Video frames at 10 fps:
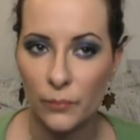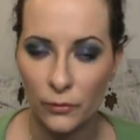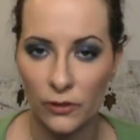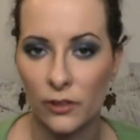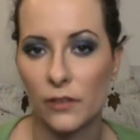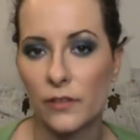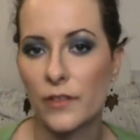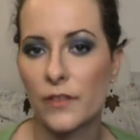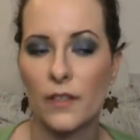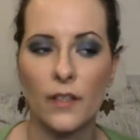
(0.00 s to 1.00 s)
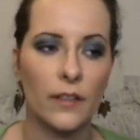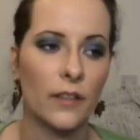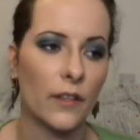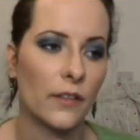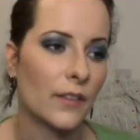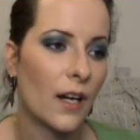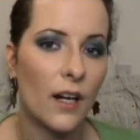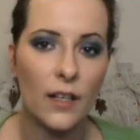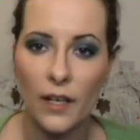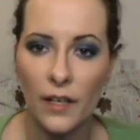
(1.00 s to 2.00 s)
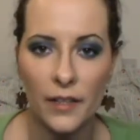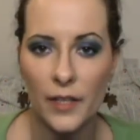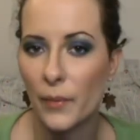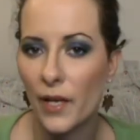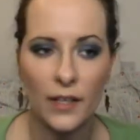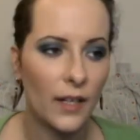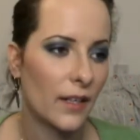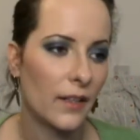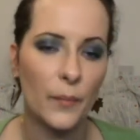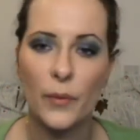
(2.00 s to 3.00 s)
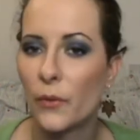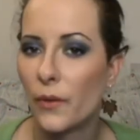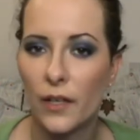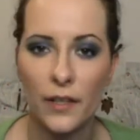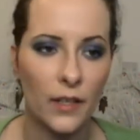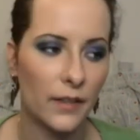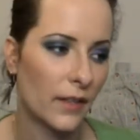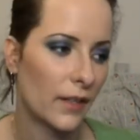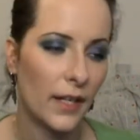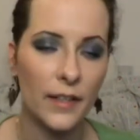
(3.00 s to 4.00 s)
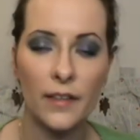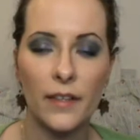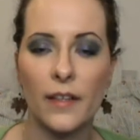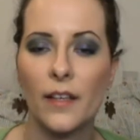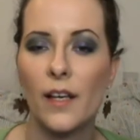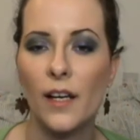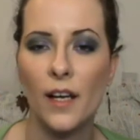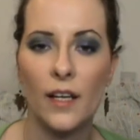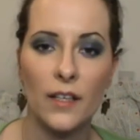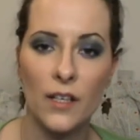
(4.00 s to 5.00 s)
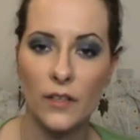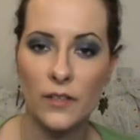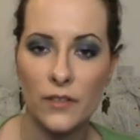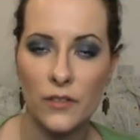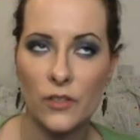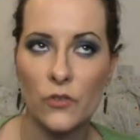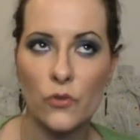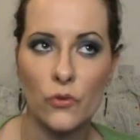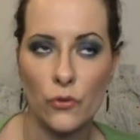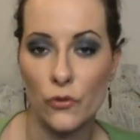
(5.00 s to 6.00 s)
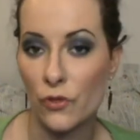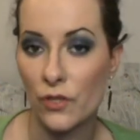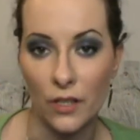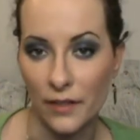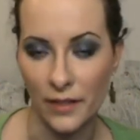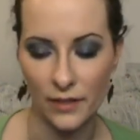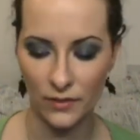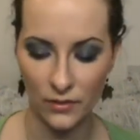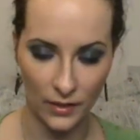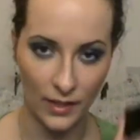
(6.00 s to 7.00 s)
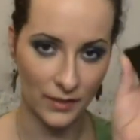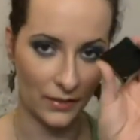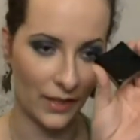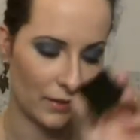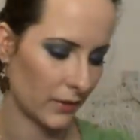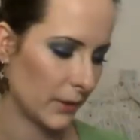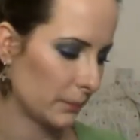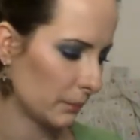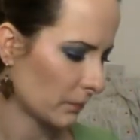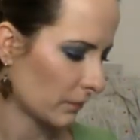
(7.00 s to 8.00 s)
products, you know, dark eyeliner, black eyeliner, blue eyeliner, anything, it looks just stunning. So I had to have it.